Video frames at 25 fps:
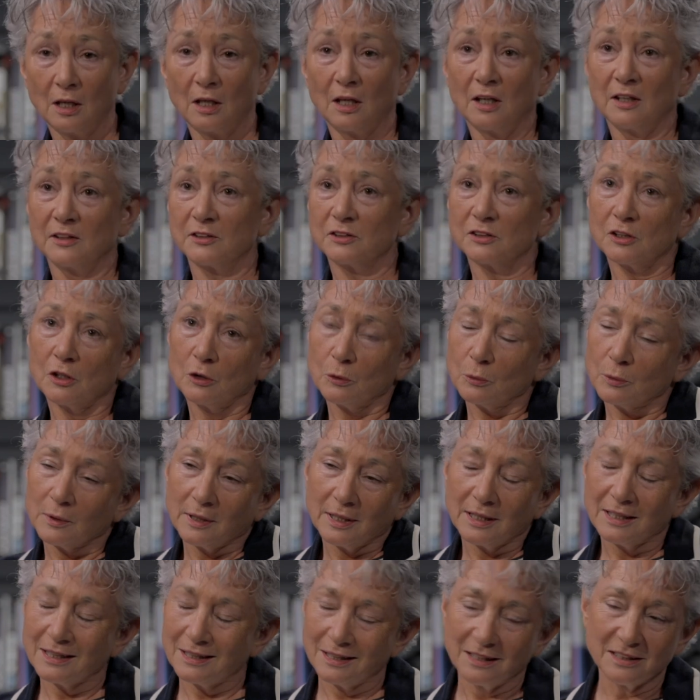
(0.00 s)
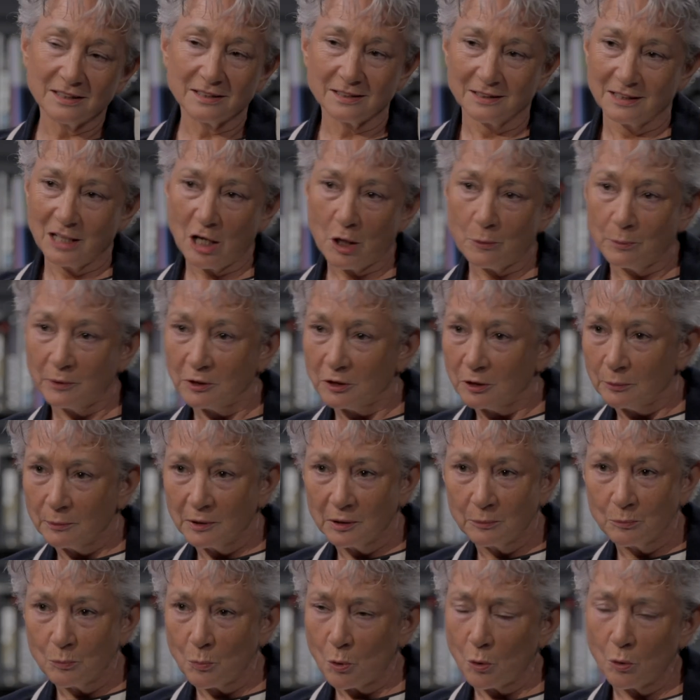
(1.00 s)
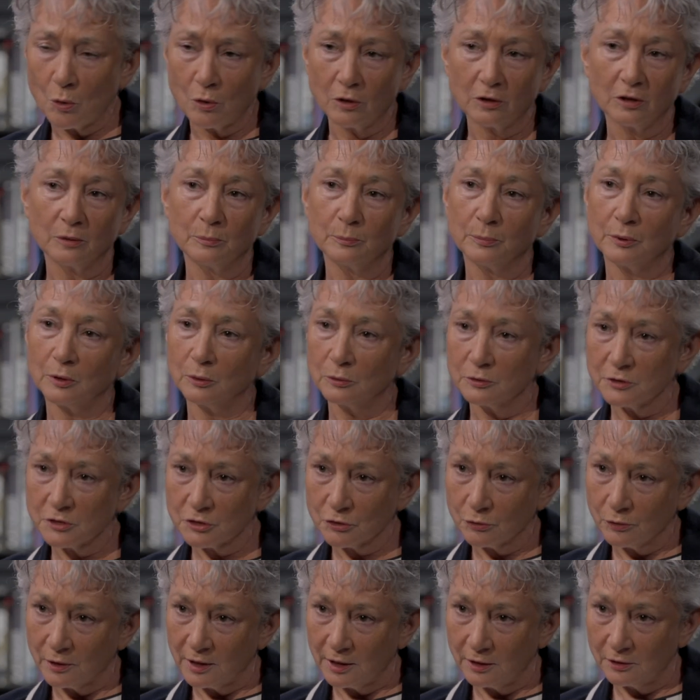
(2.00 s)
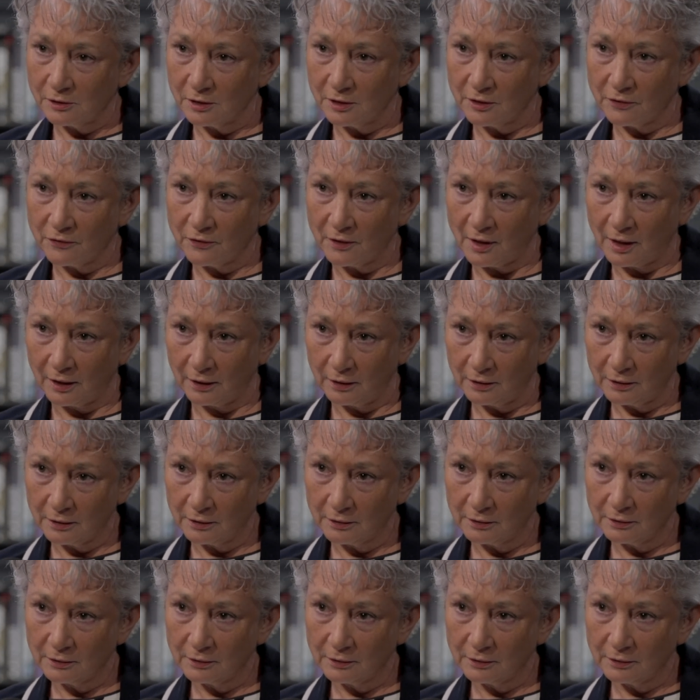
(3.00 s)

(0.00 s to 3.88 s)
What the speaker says: So is it now becoming more compulsory, do you think?